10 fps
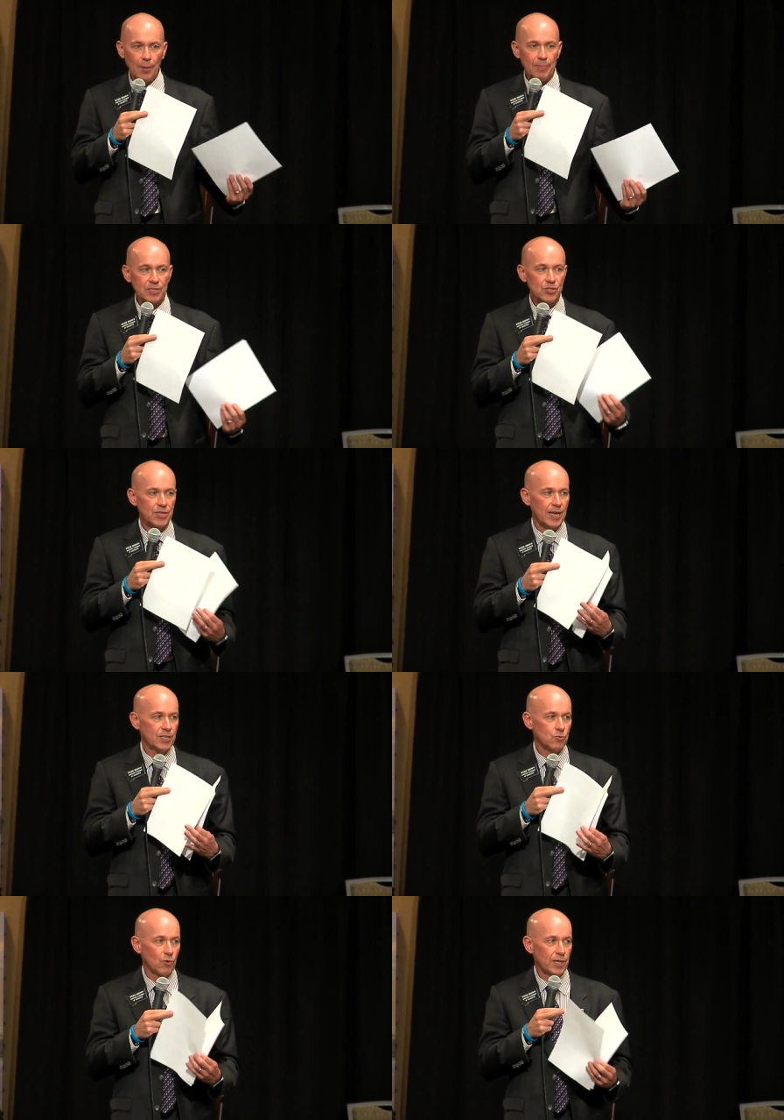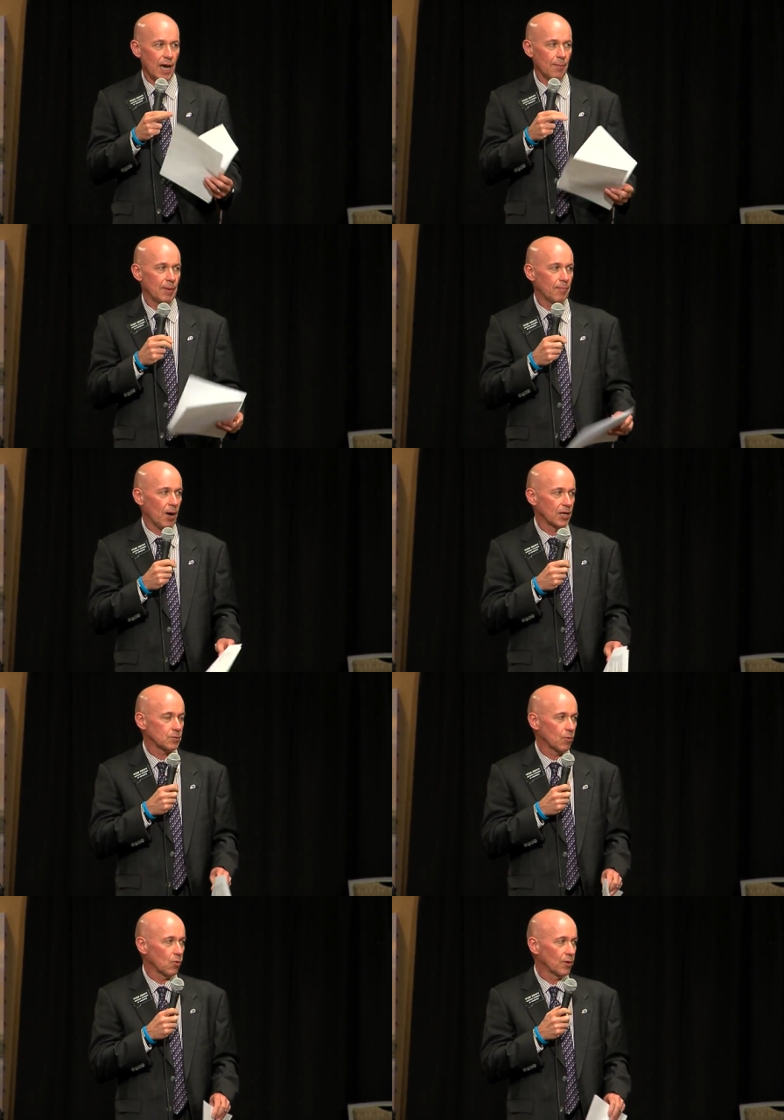Business Days would not be
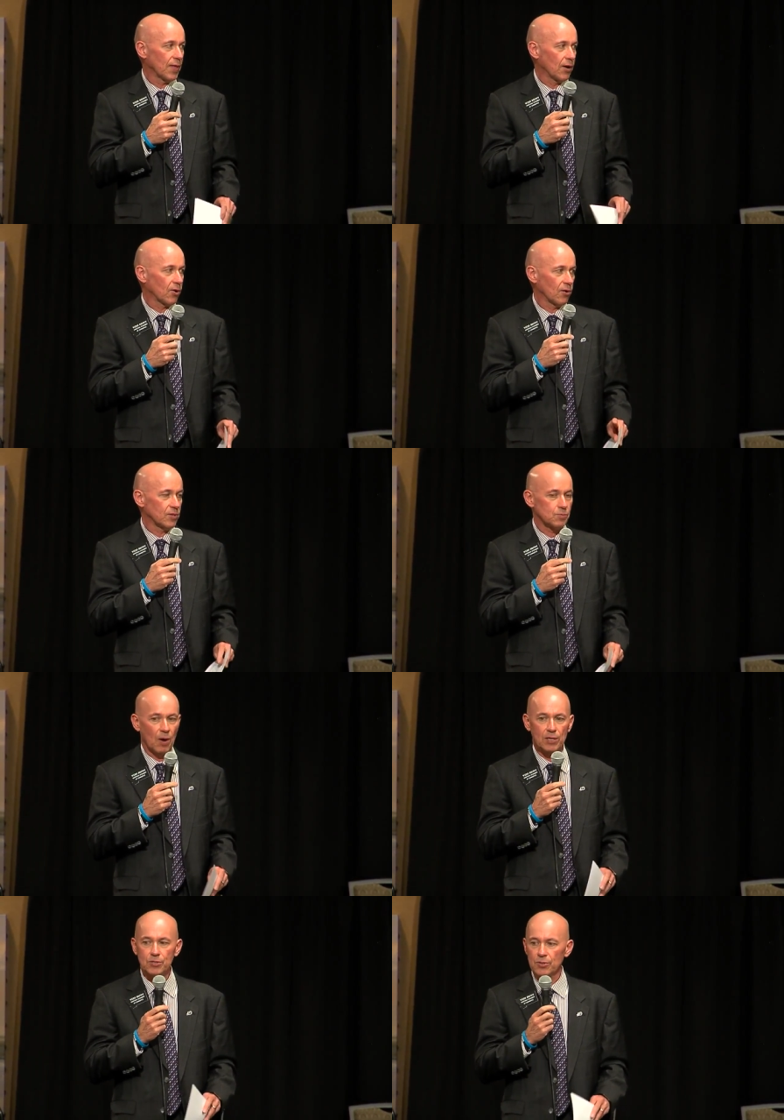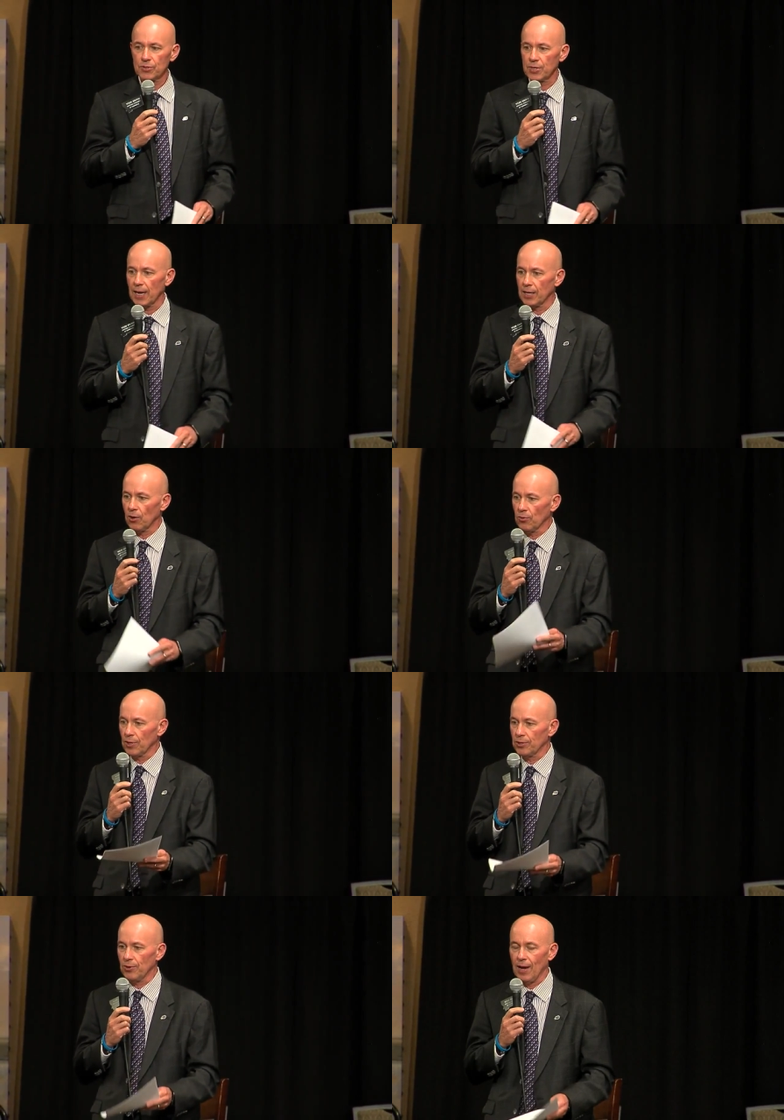possible without all of the sponsors, and I know
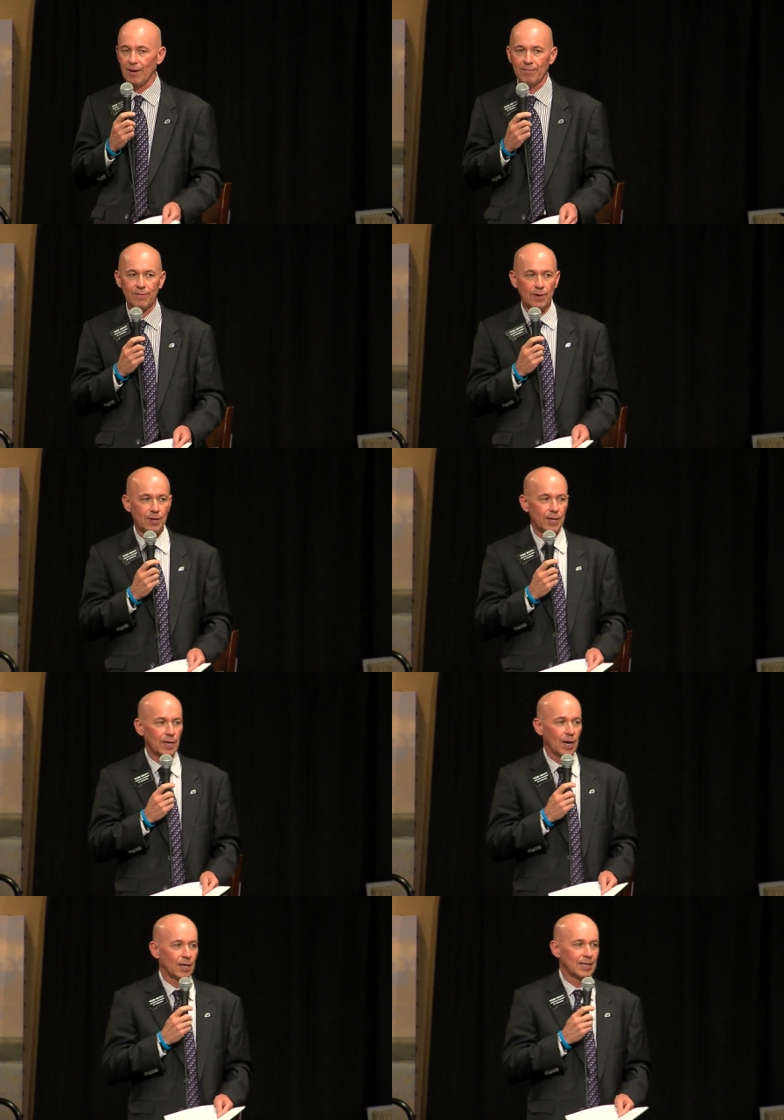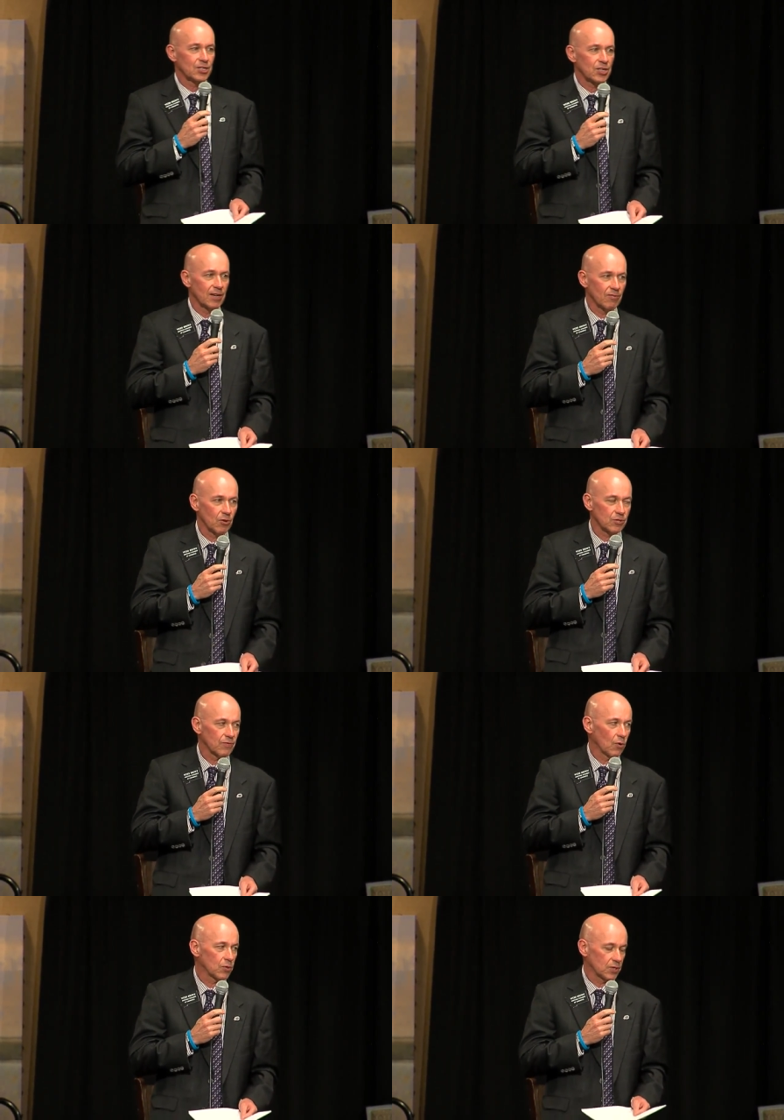that you have a listing of those
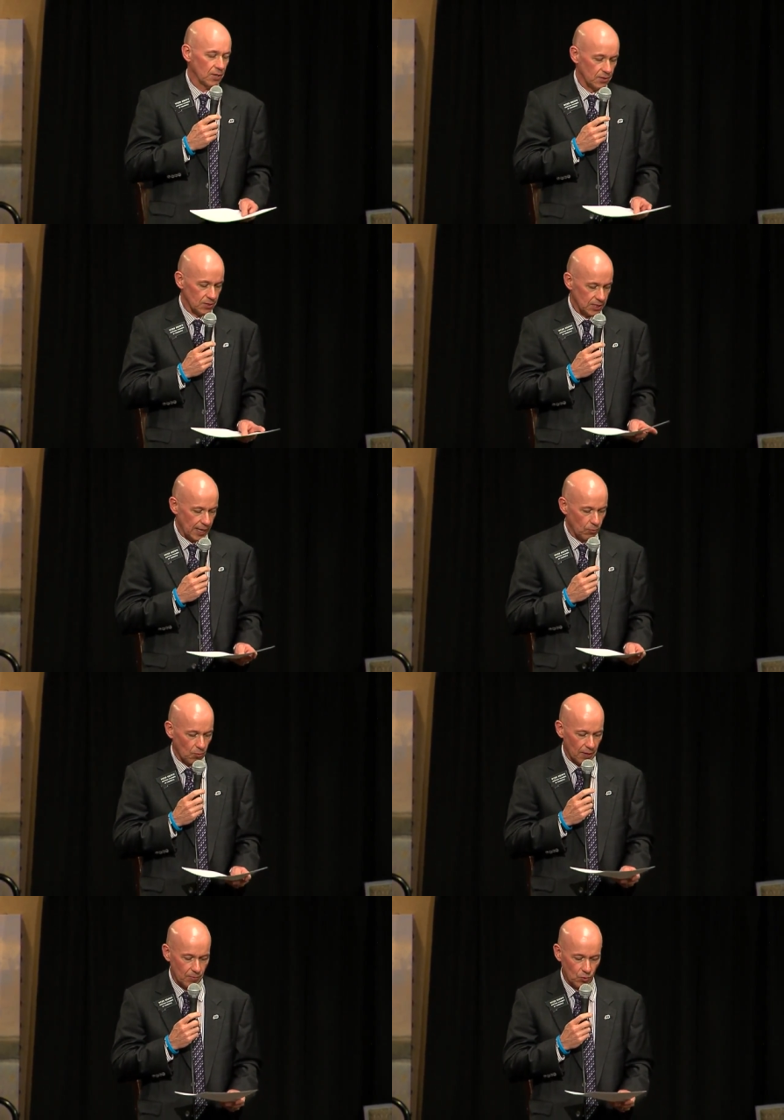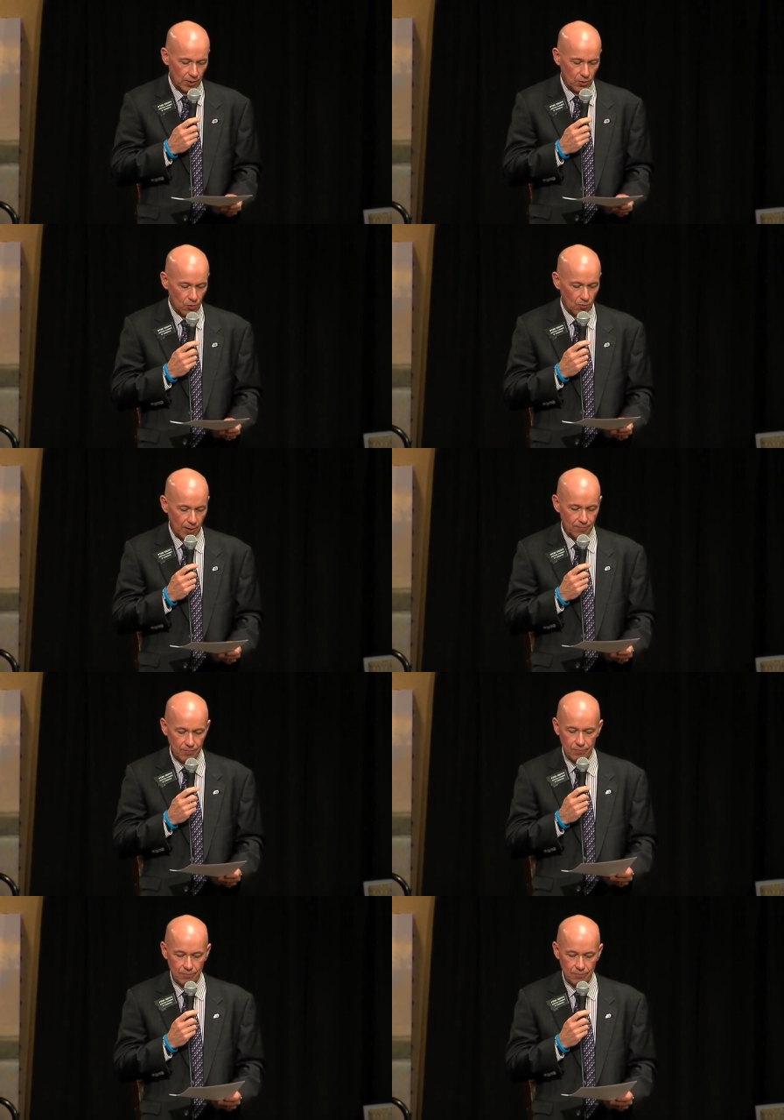folks on the table, but I'm going to go right